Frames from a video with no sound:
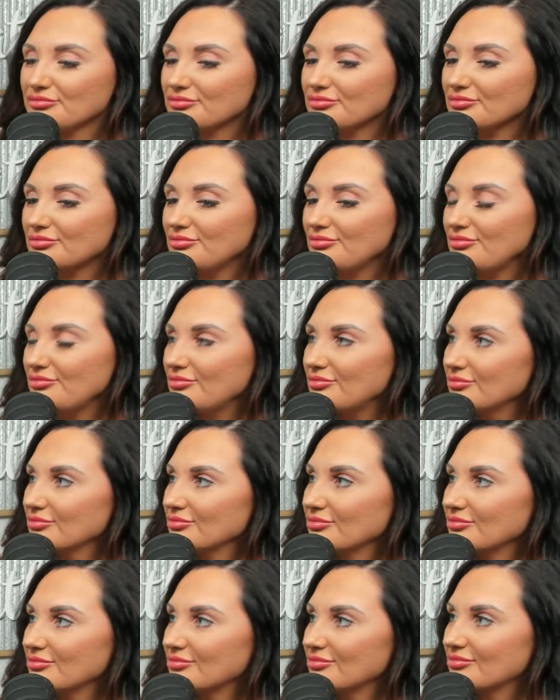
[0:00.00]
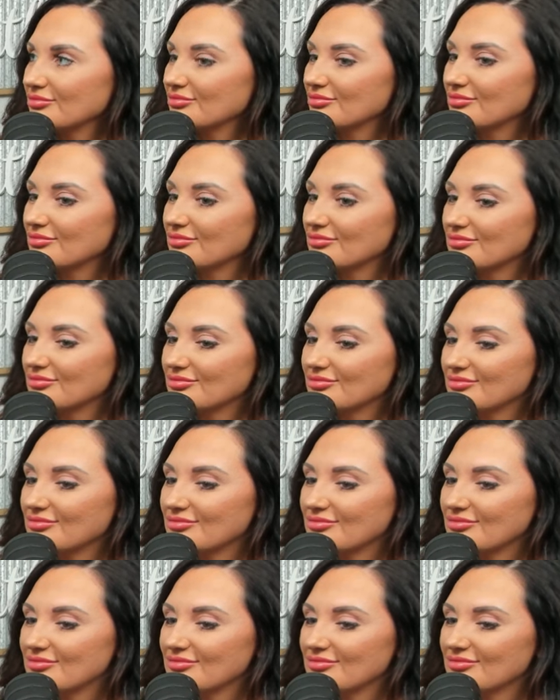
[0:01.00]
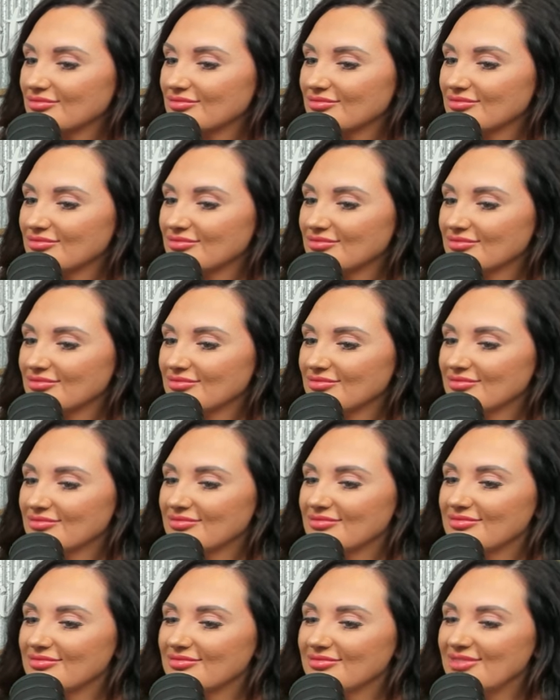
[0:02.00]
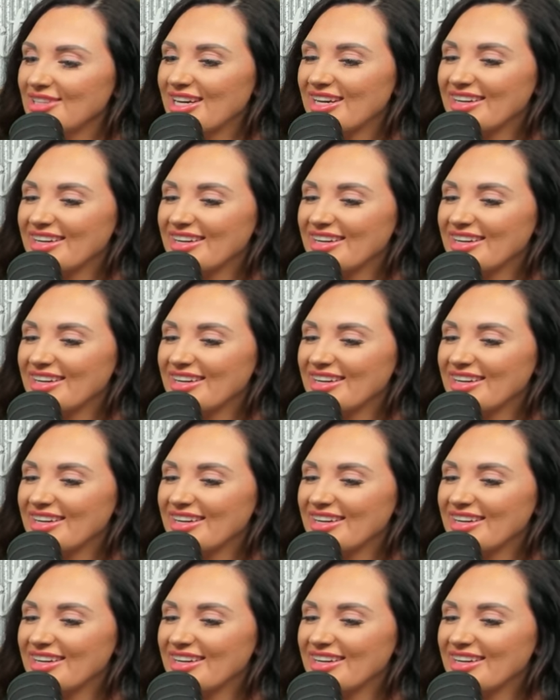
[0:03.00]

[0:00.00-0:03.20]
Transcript: The person shown says nothing.